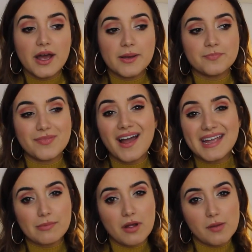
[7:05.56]
I
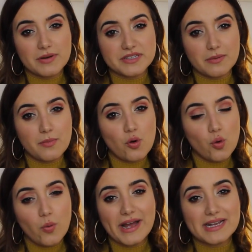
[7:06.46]
get my eyebrows done
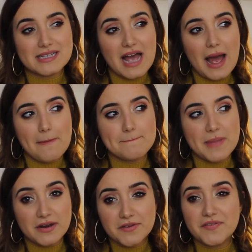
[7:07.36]
always at
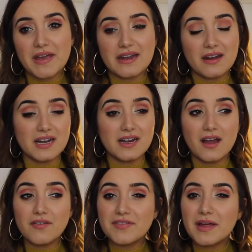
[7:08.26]
Benefit, and I
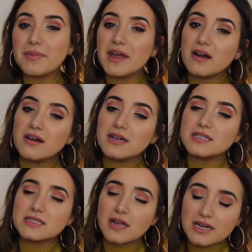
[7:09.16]
love them. They
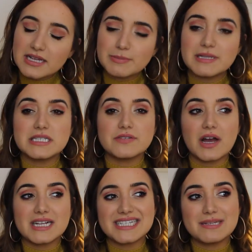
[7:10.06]
are slightly expensive,
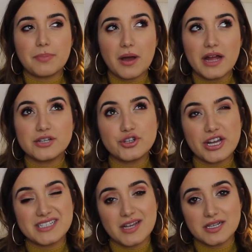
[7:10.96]
but I do
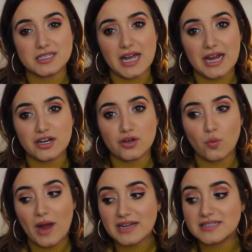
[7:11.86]
get a tint and a
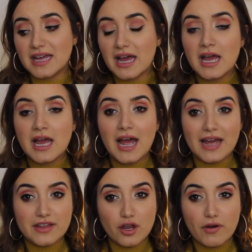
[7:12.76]
wax there,
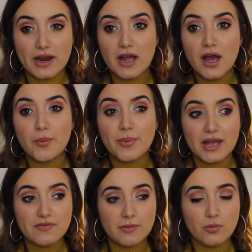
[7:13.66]
and they're great.
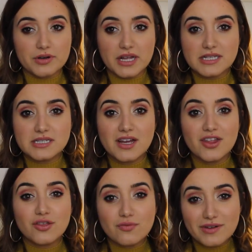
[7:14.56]
But if I'm honest,
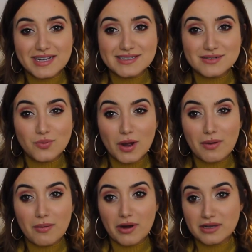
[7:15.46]
the reason why
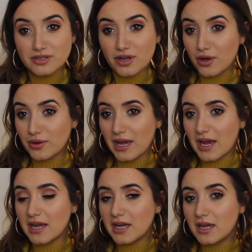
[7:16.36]
my brows look
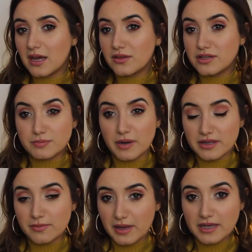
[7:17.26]
okay,
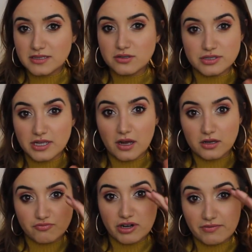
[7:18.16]
despite the mess, because they
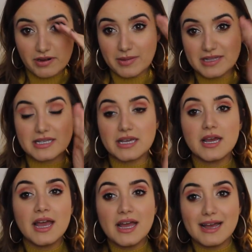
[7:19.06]
are really, really
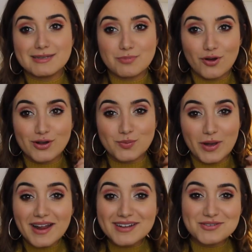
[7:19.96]
messy, is because
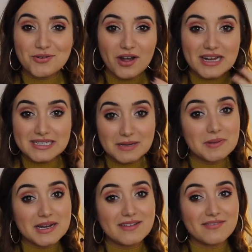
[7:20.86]
when I talk, I
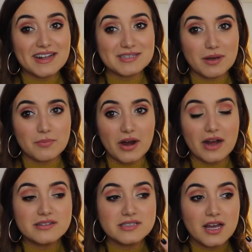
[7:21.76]
typically raise my
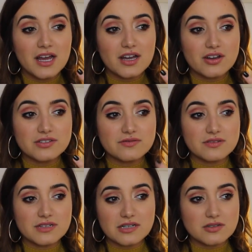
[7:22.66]
brows, because
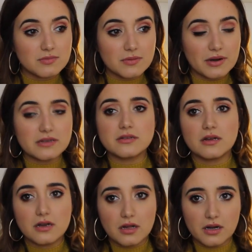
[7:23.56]
naturally my brows
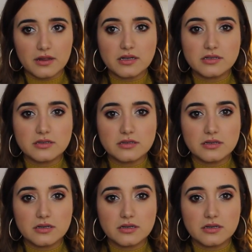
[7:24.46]
are like this.